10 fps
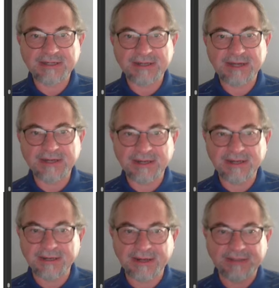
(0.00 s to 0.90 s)
And,
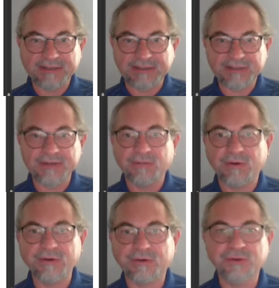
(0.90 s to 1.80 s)
and, and that's actually
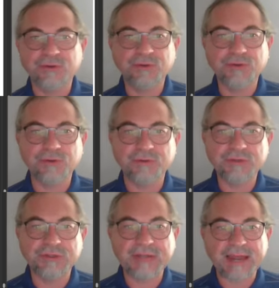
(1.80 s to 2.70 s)
what you can do.
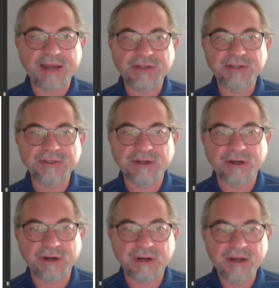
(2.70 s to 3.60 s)
So the actions
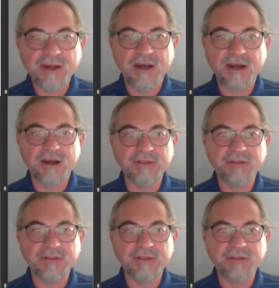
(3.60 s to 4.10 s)
are uh,